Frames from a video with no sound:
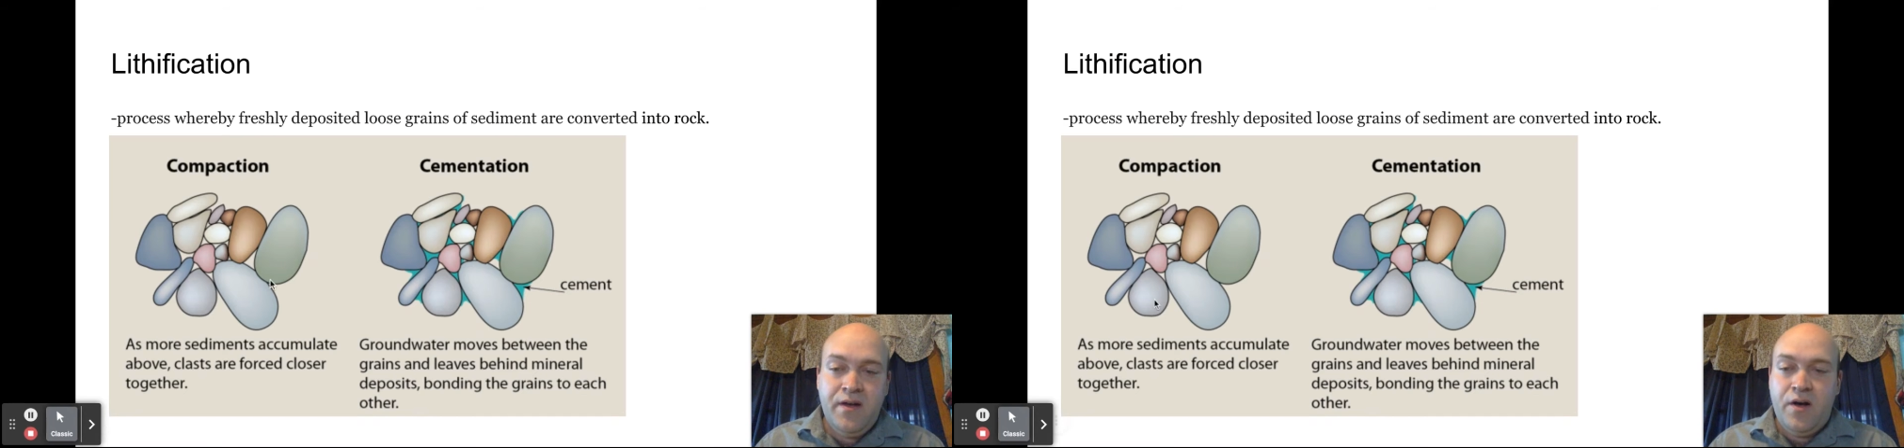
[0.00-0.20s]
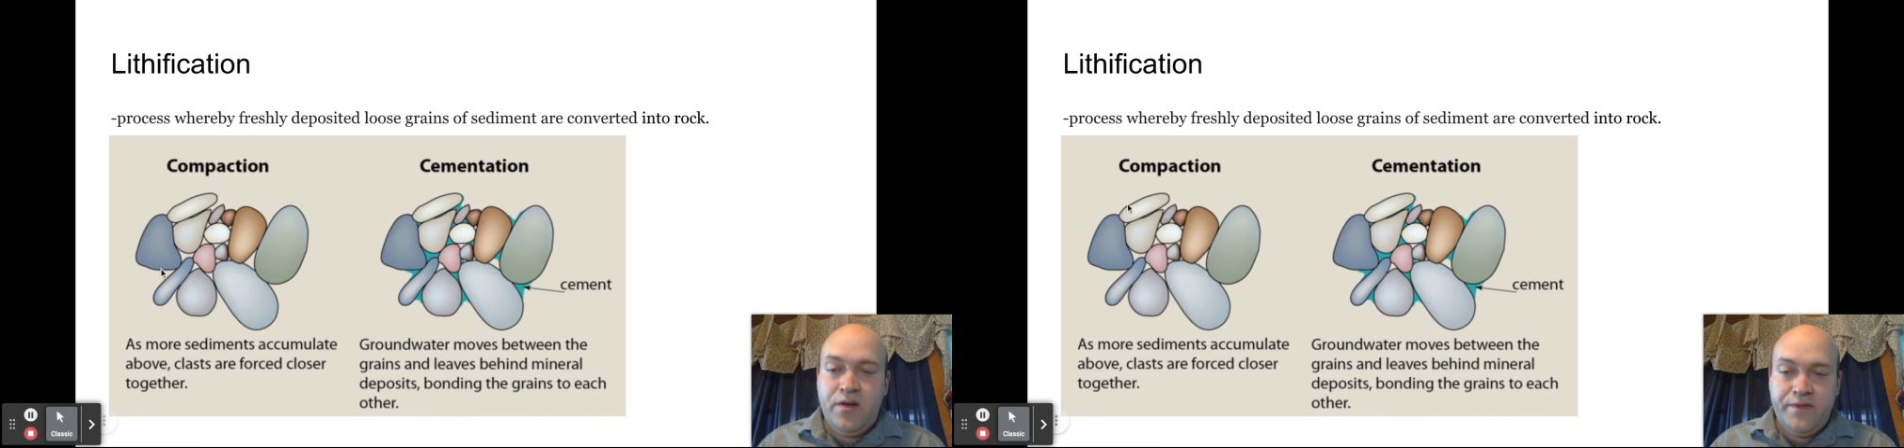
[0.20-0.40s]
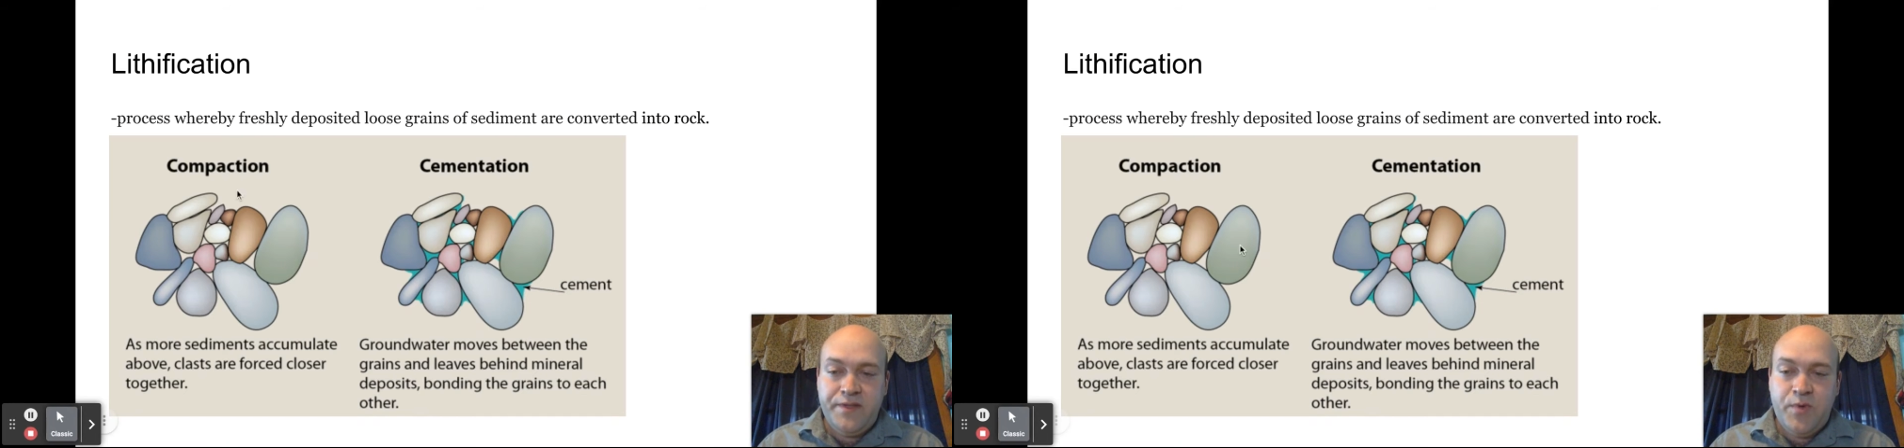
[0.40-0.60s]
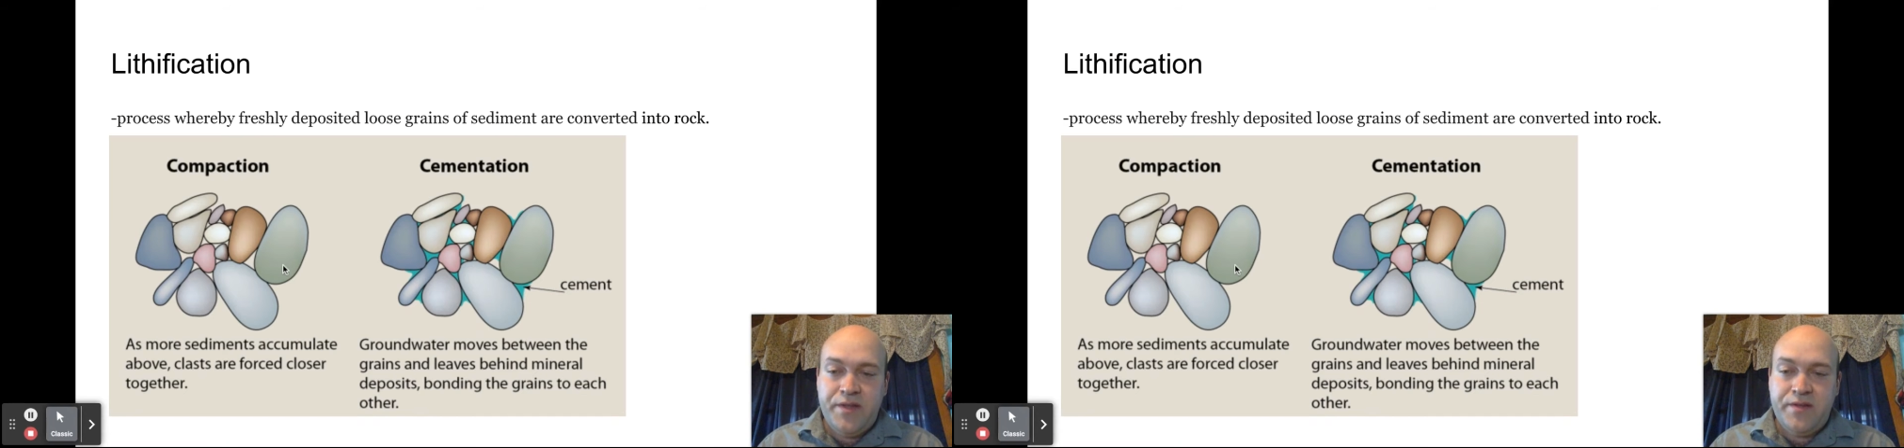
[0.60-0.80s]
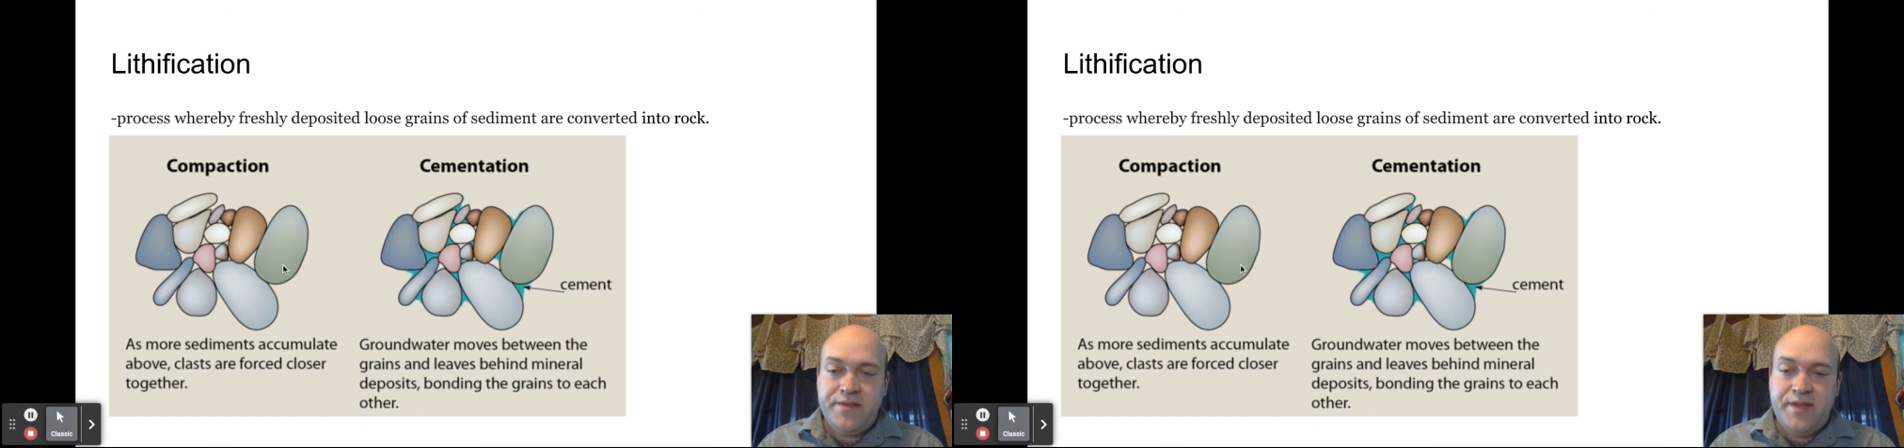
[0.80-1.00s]
all of these
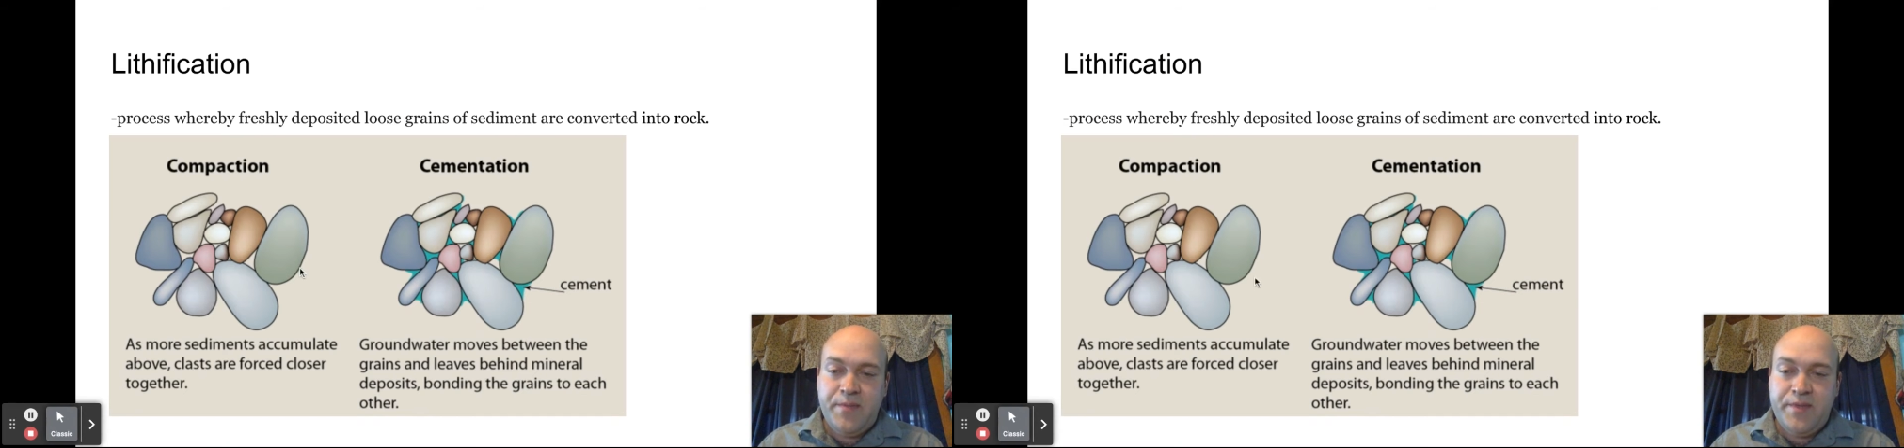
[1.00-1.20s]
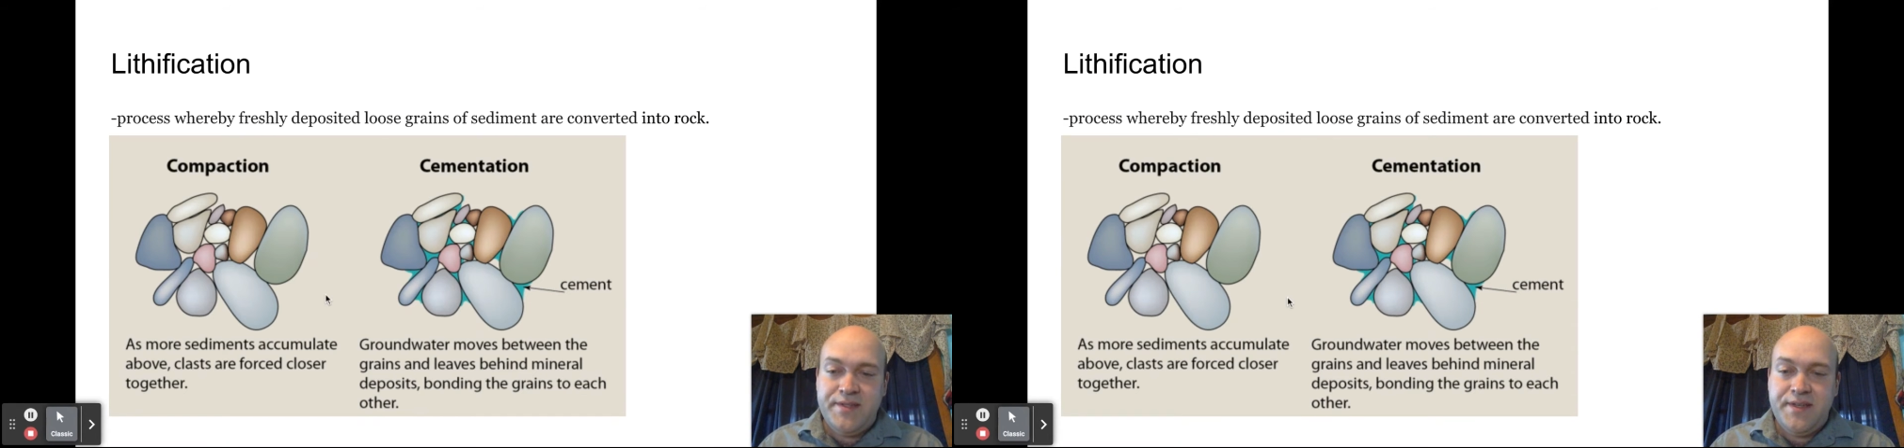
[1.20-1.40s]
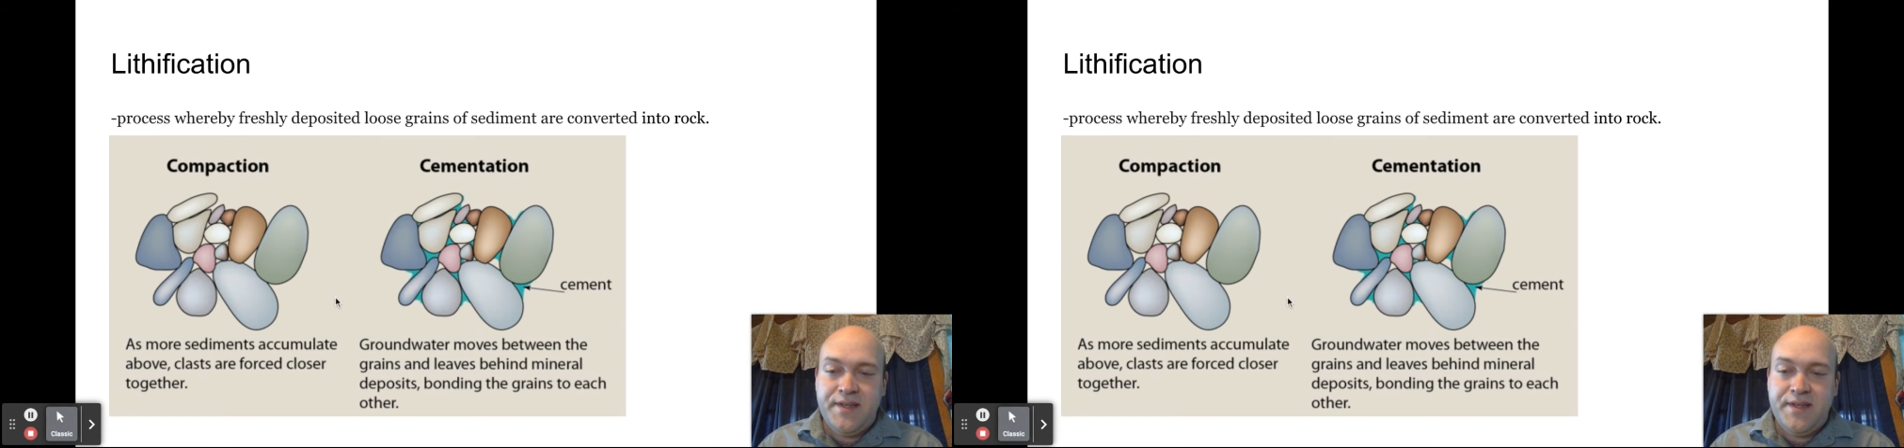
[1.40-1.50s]
weathered sediments that